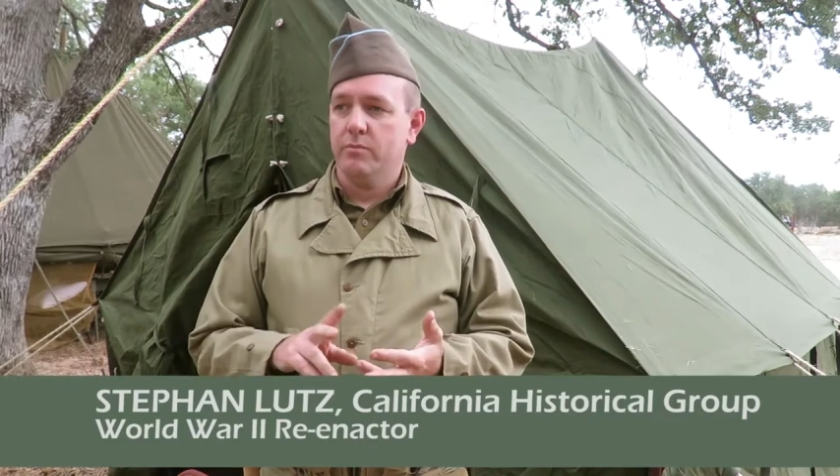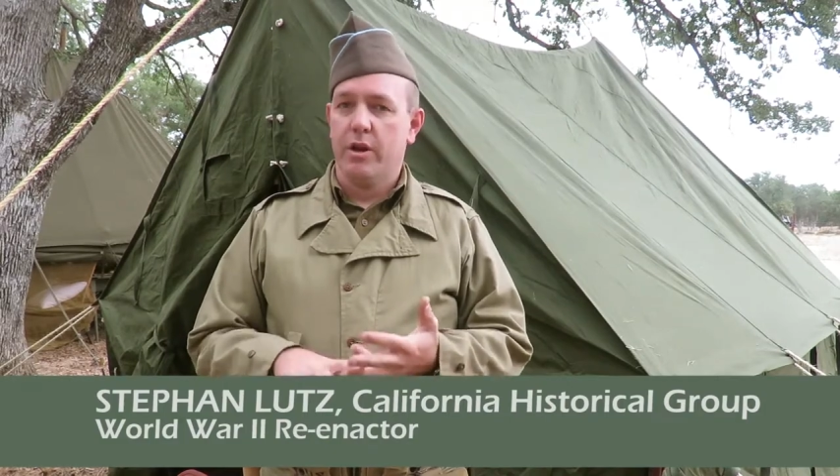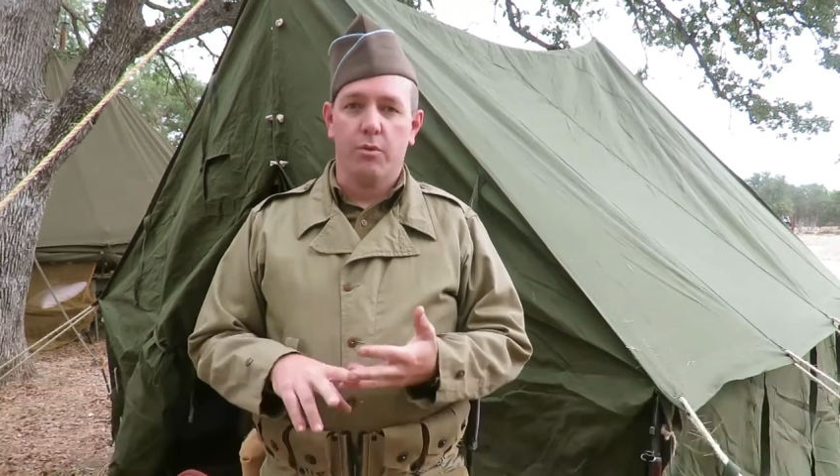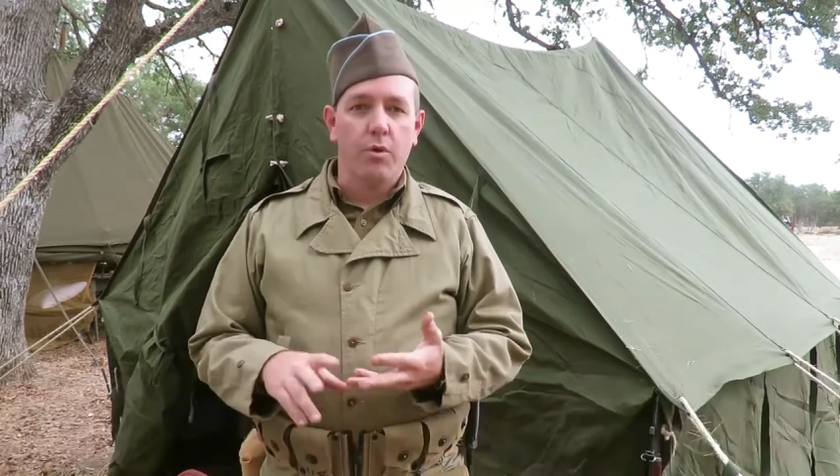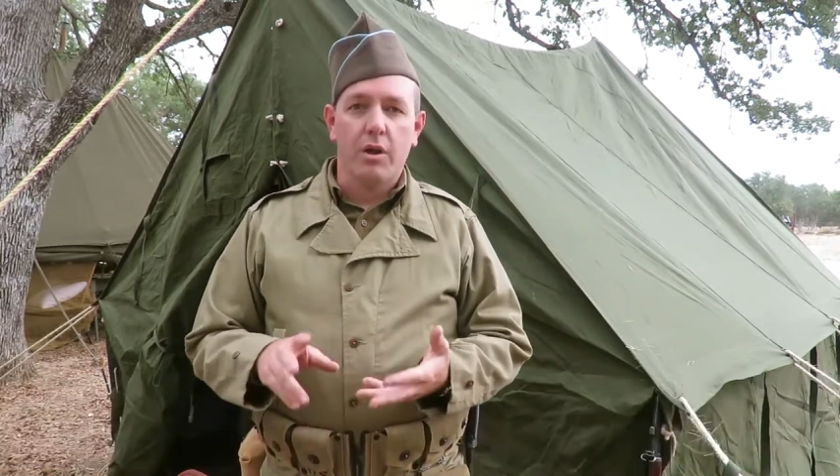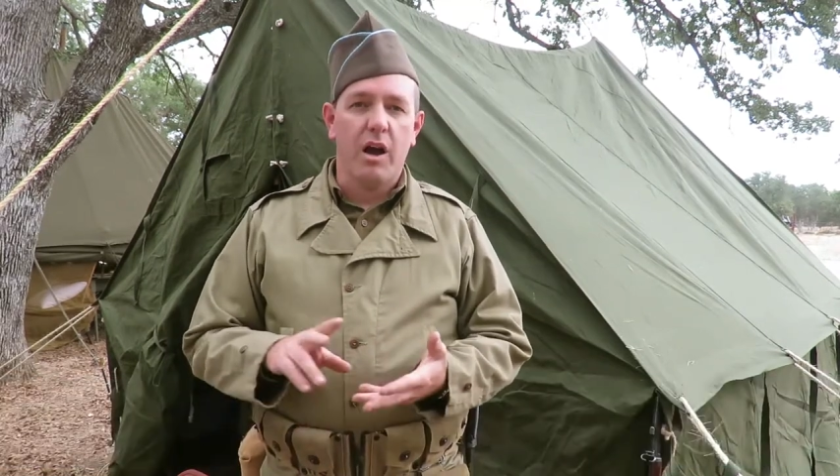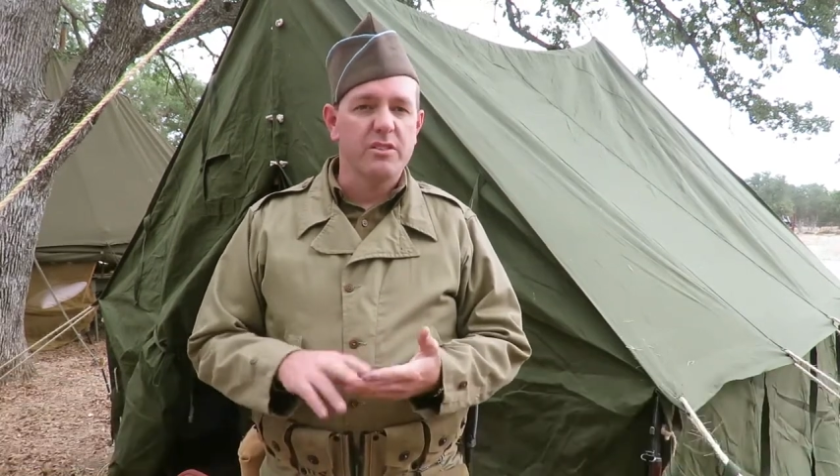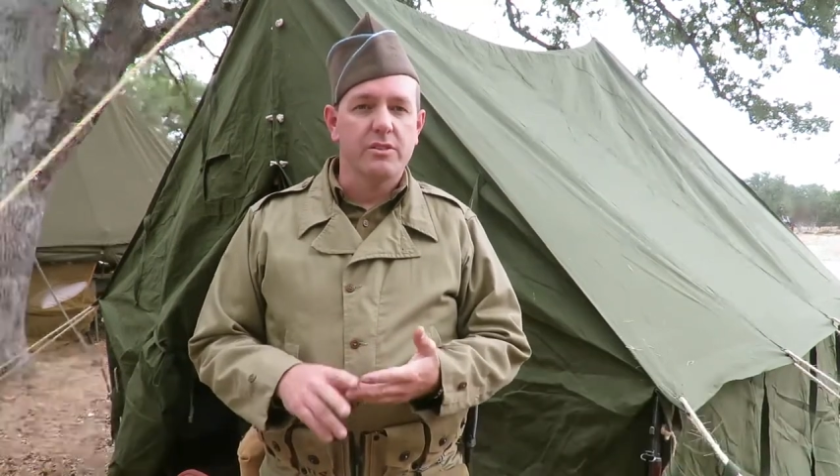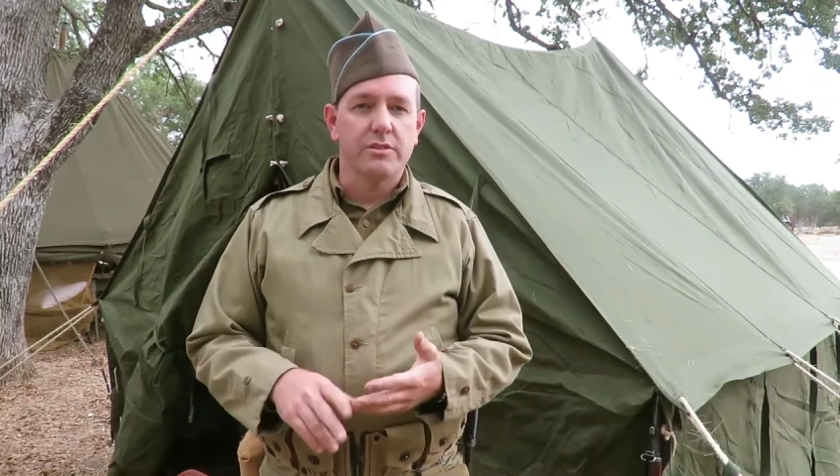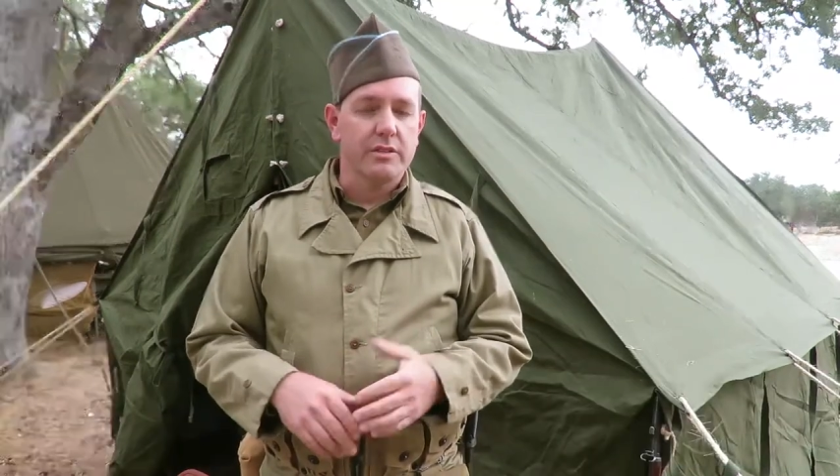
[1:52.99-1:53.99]
rock and roll
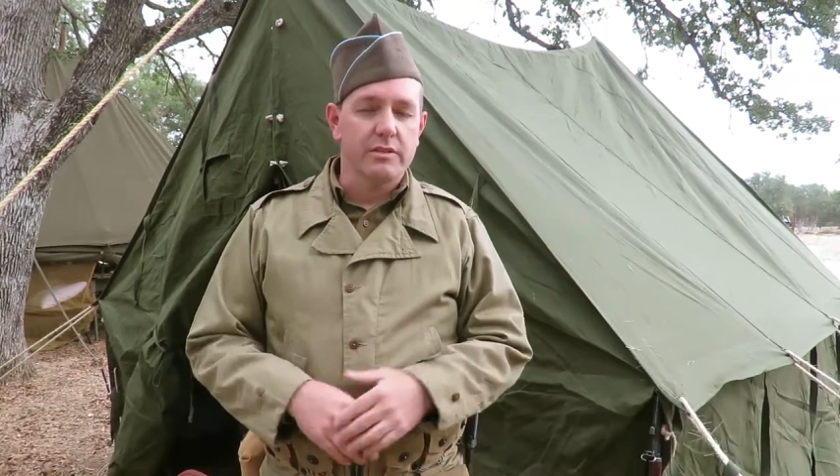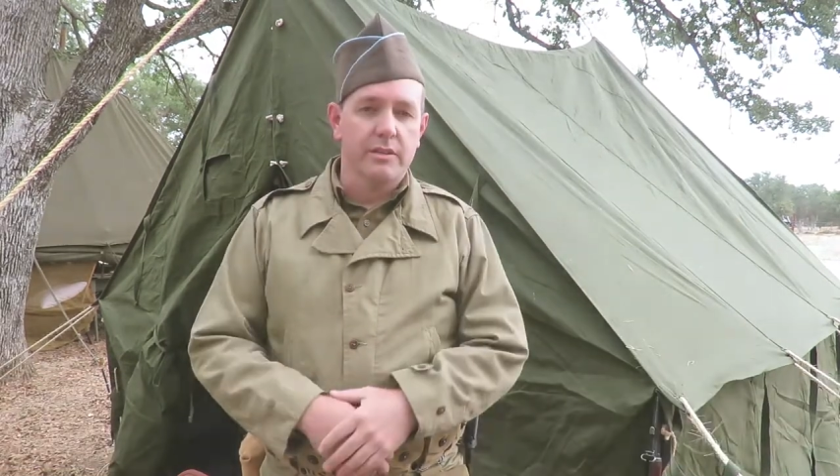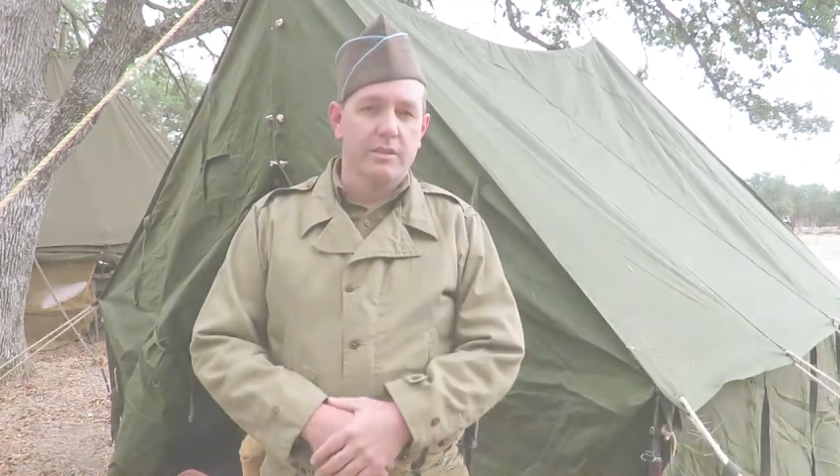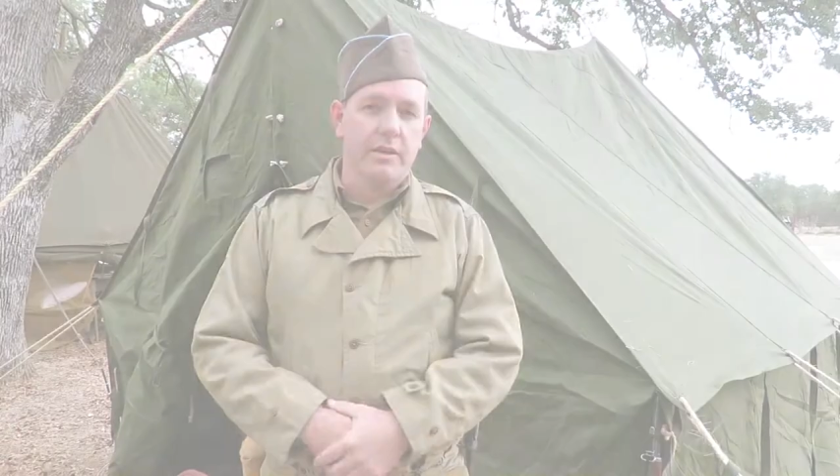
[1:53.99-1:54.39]
concerts, things like